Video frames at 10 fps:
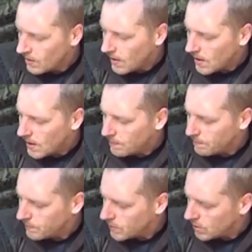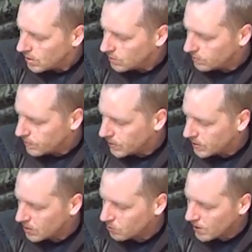But
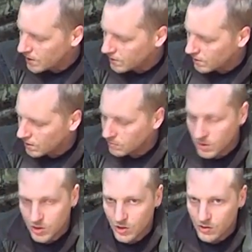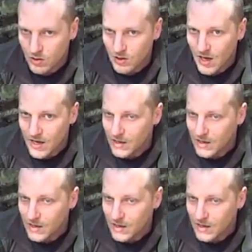the other way that I'm going to show you today